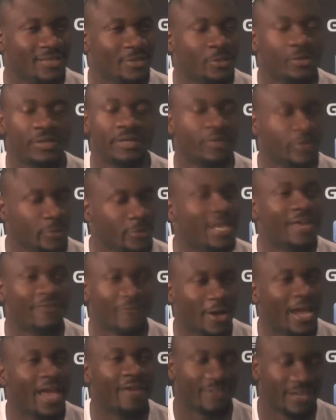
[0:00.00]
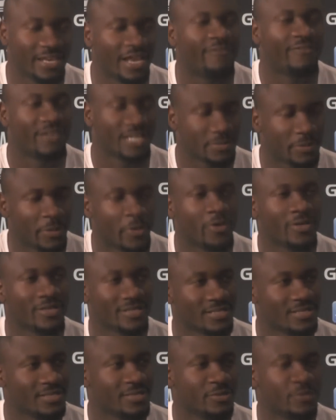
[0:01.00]
You never have enough
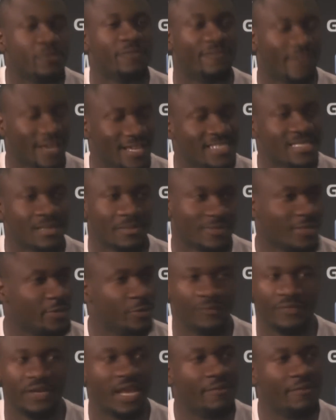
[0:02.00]
experience to face something you've